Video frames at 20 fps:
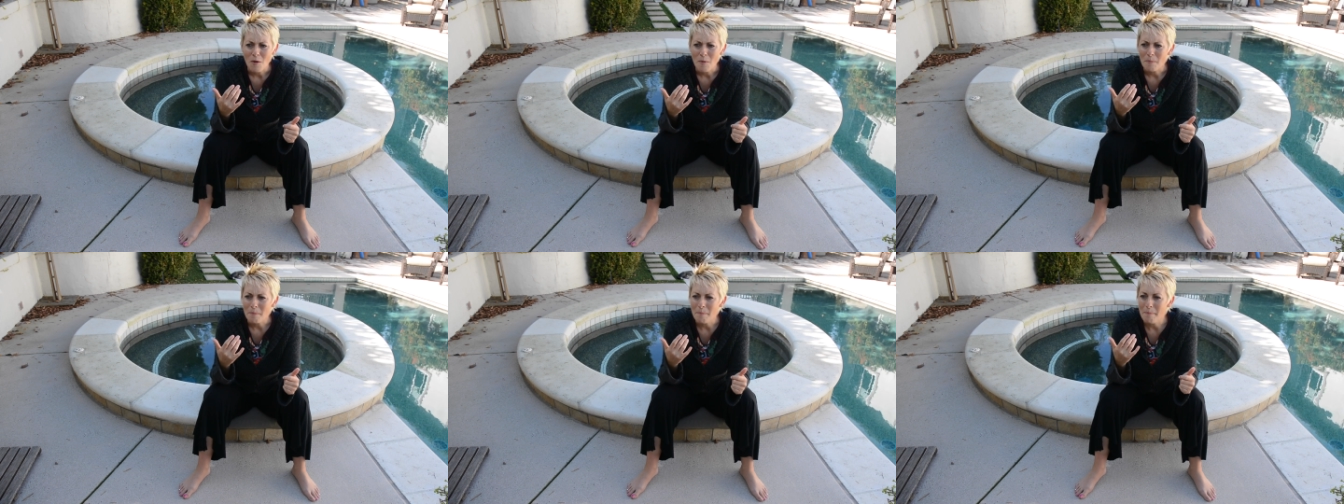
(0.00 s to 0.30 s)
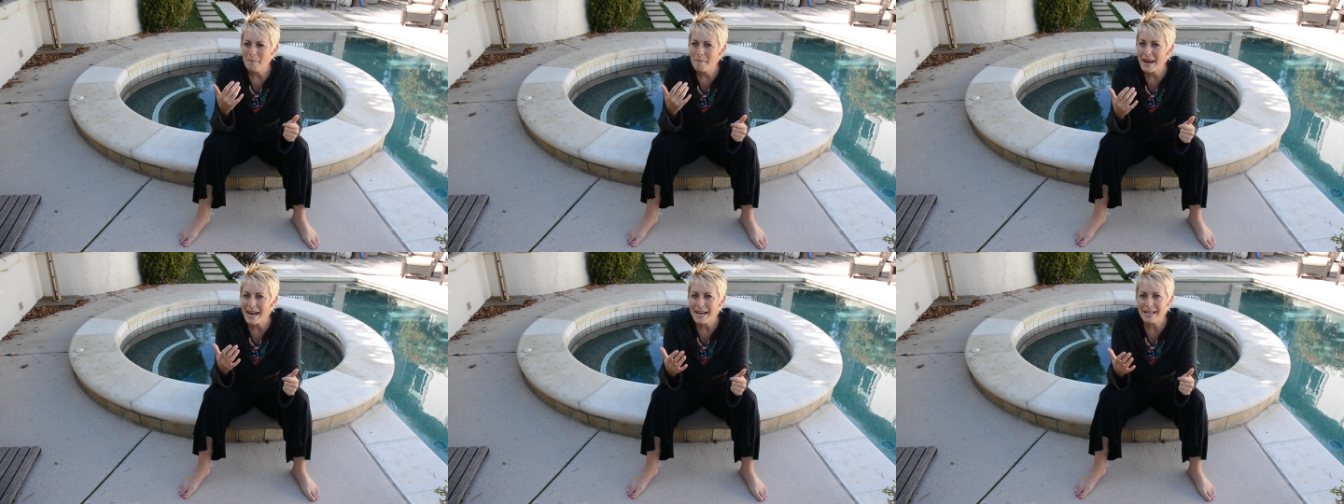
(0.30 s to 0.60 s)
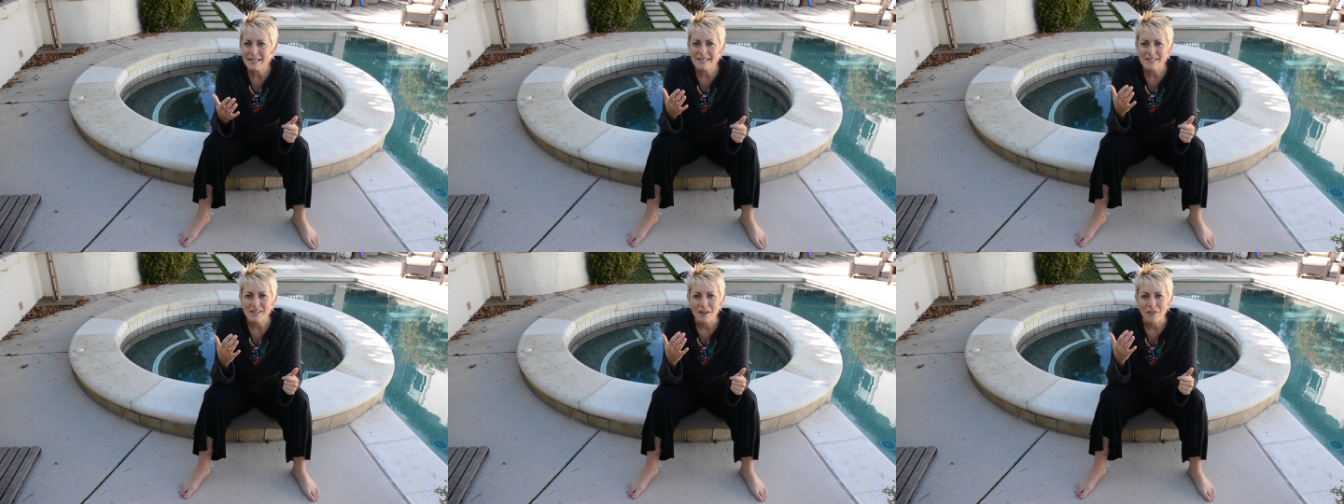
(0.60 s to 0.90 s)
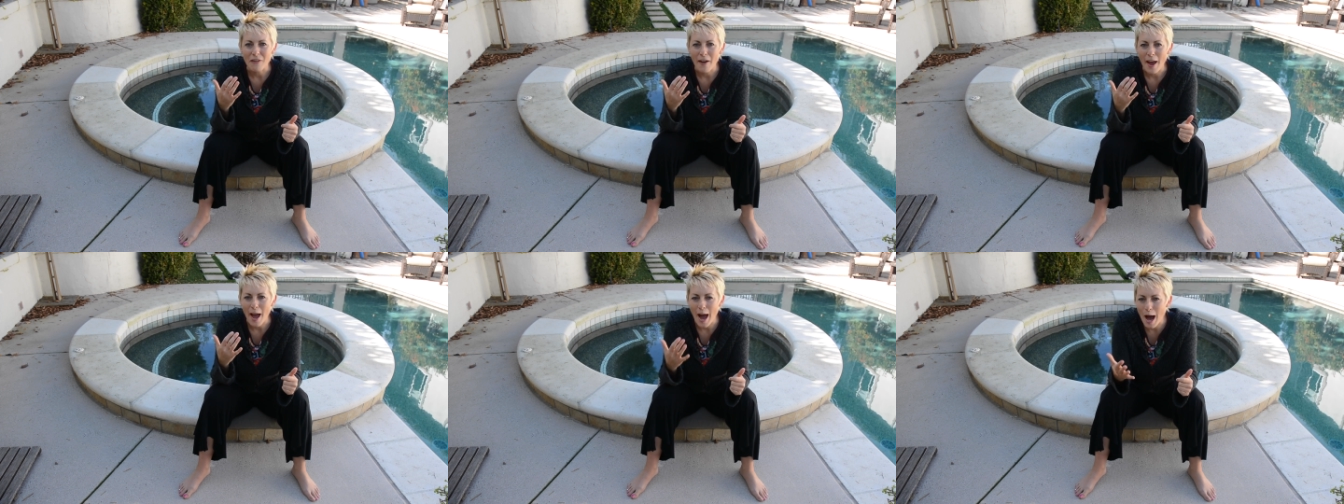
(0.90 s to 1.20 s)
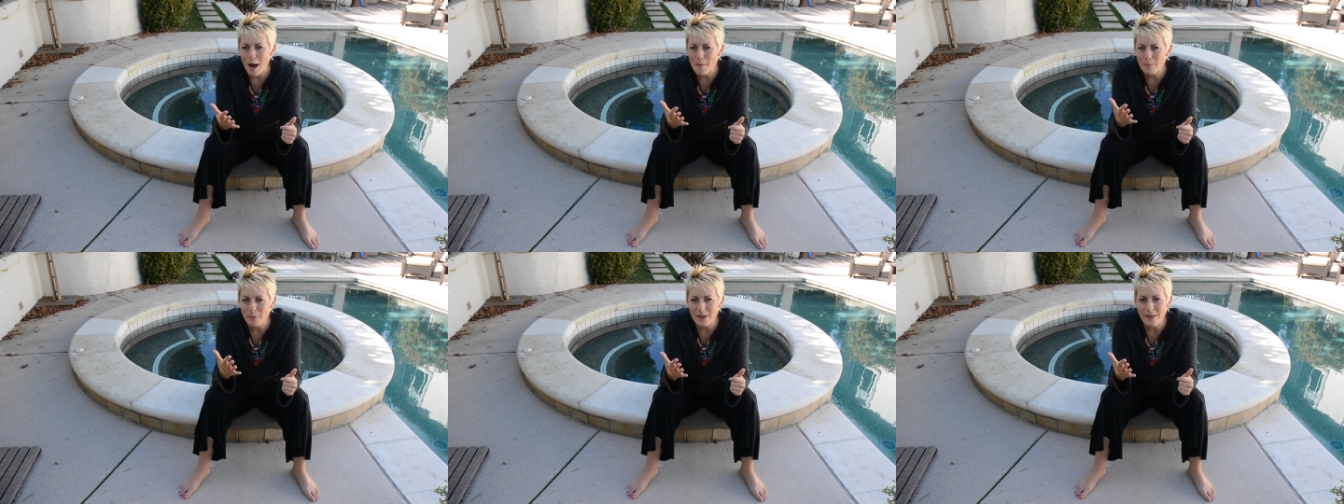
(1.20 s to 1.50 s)
make stuff
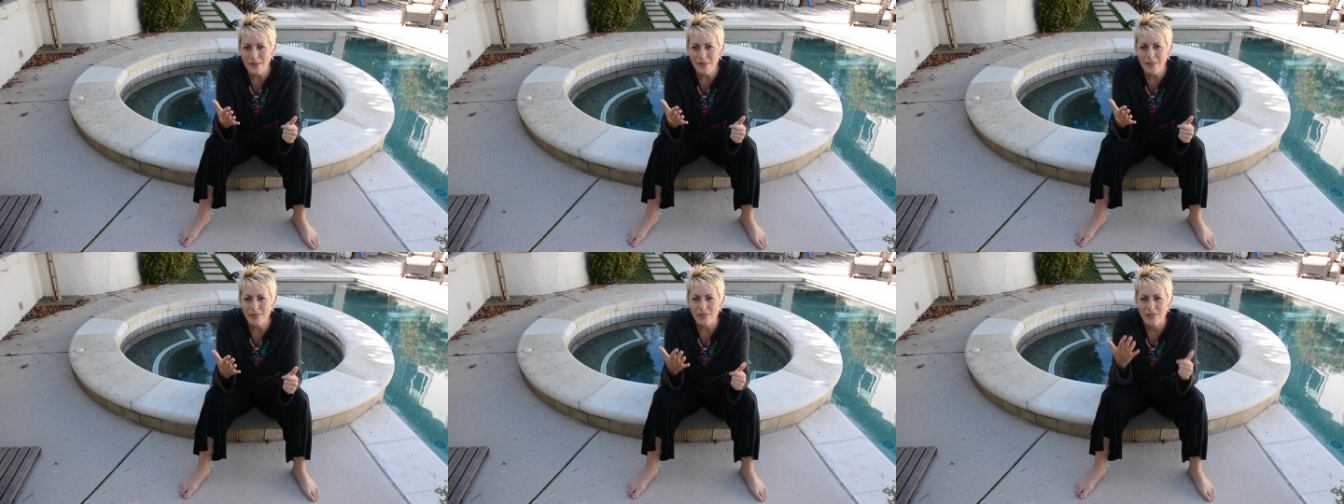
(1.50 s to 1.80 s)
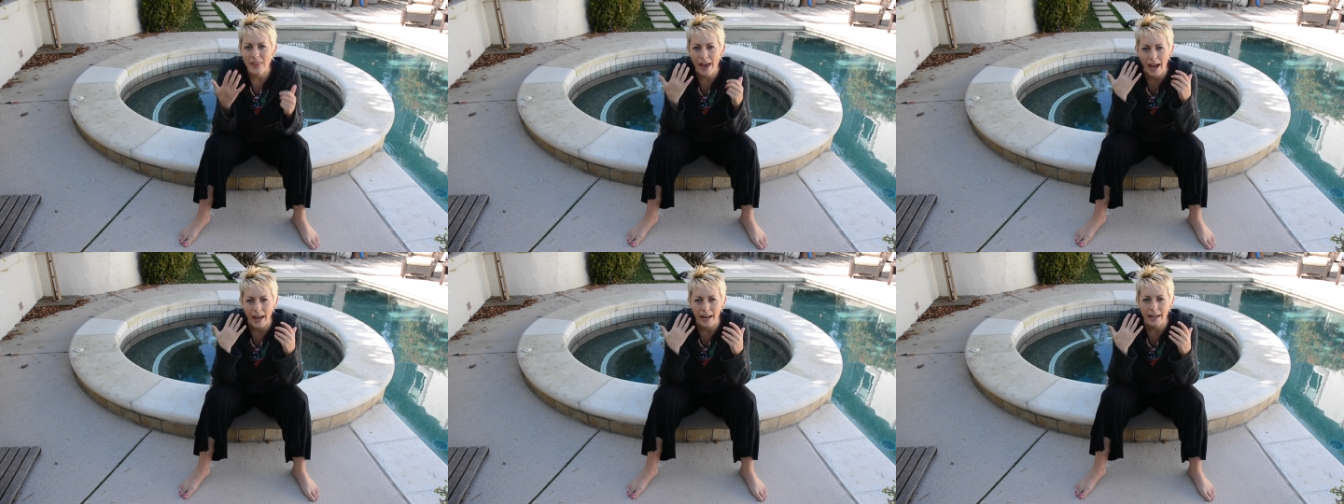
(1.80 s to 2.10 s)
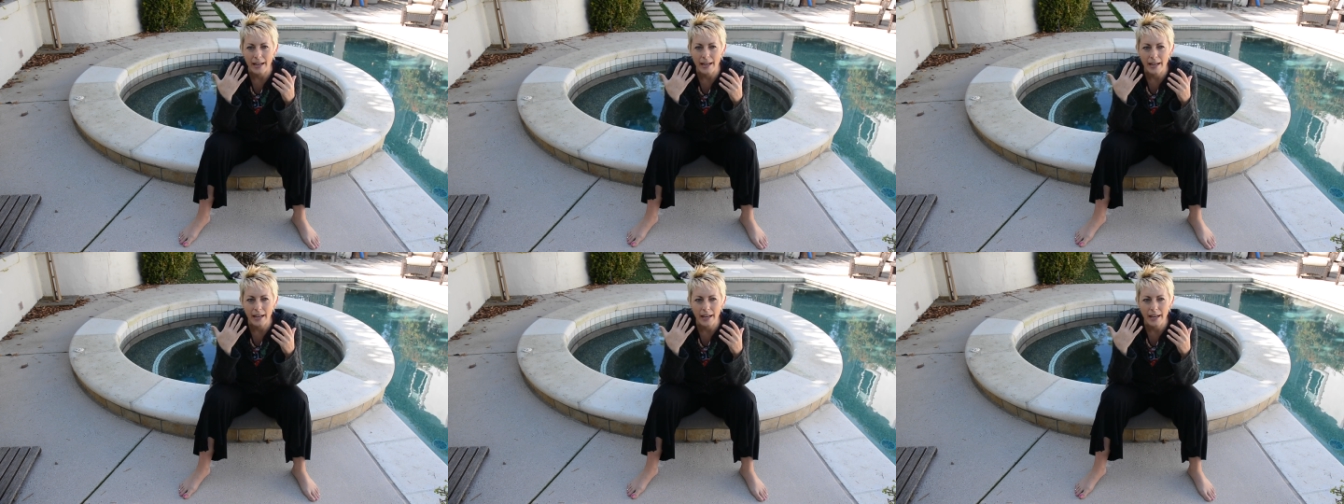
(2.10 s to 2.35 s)
happen that